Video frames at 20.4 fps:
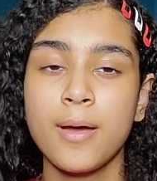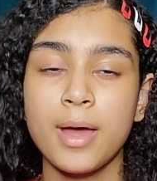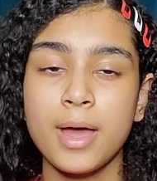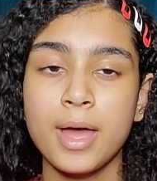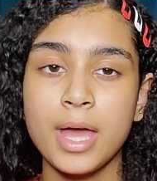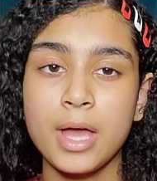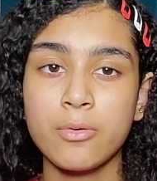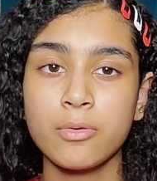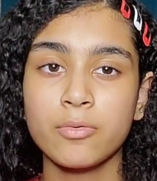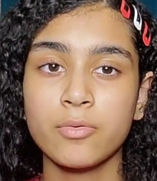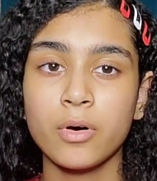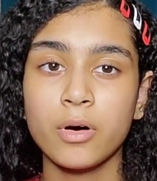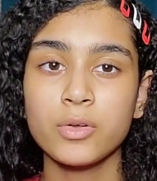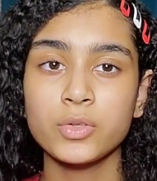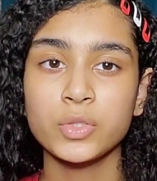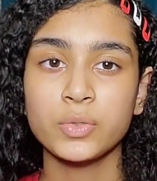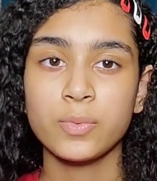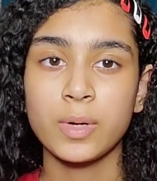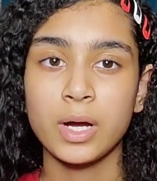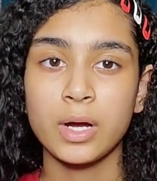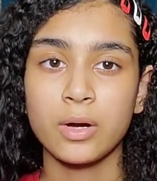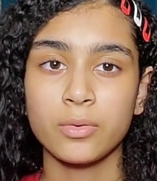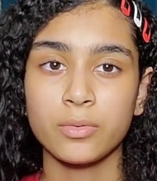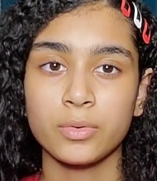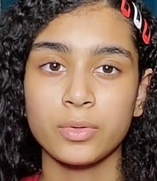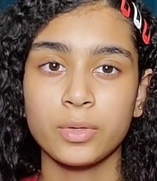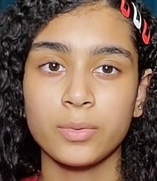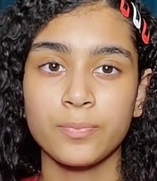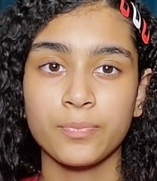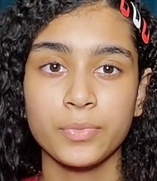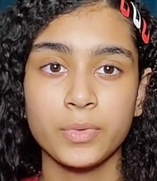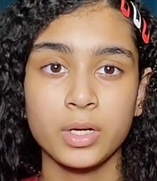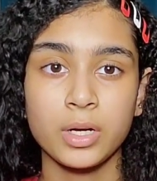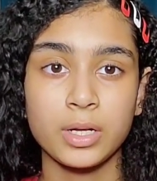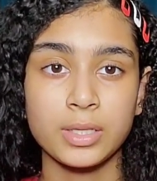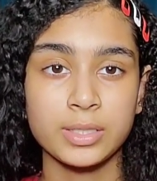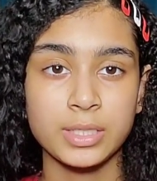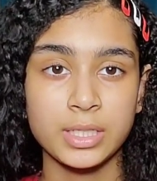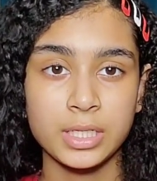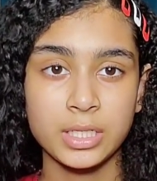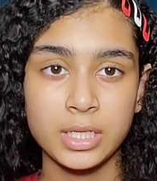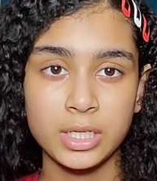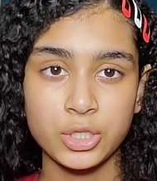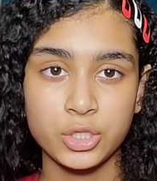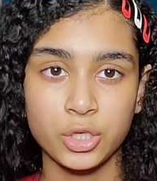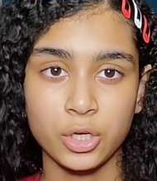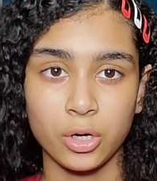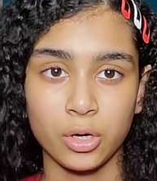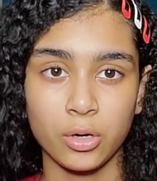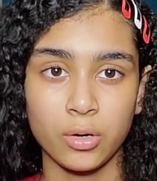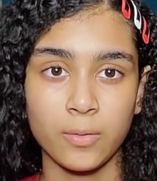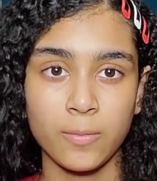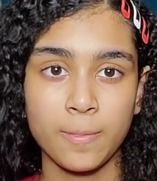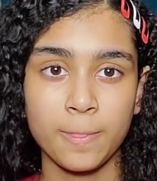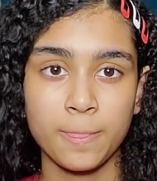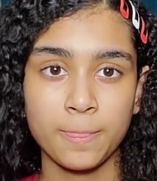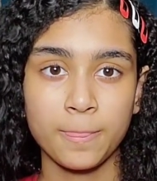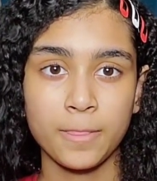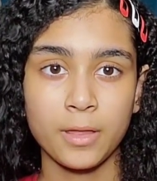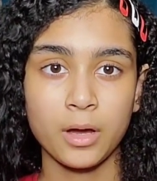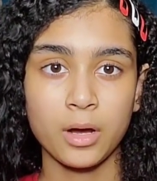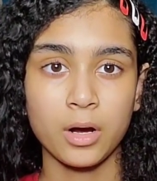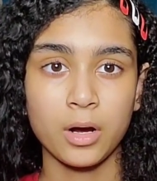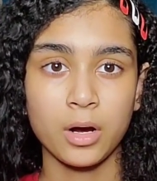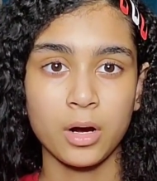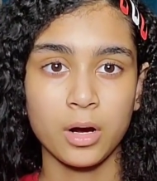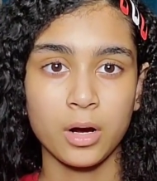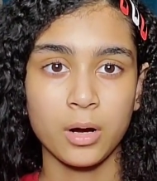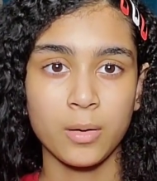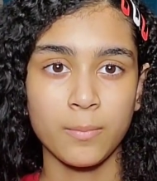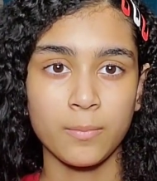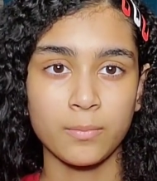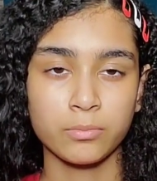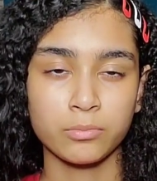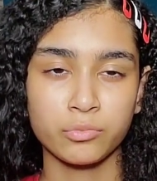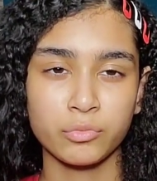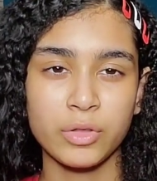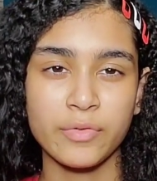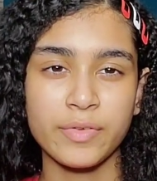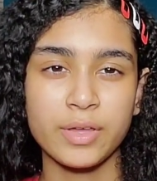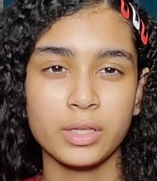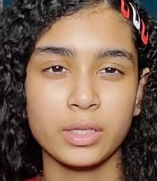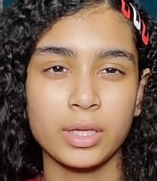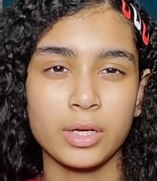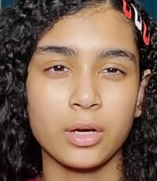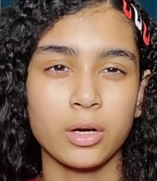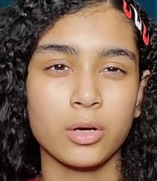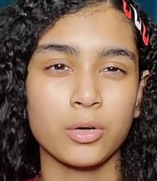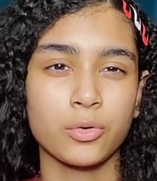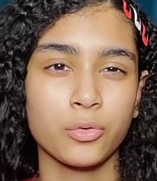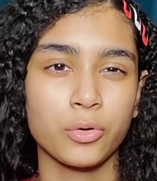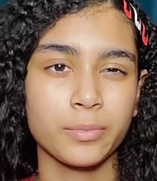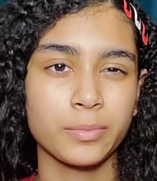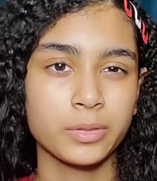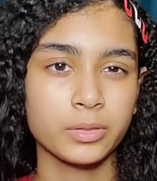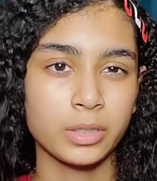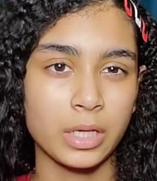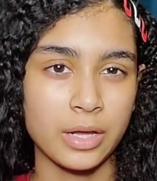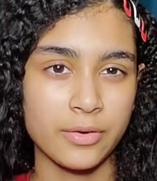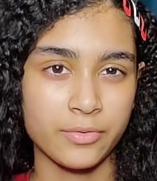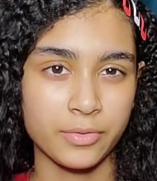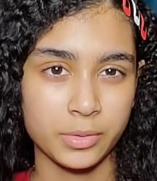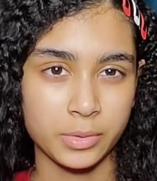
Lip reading: It revolves around a teenage girl living like her normal life or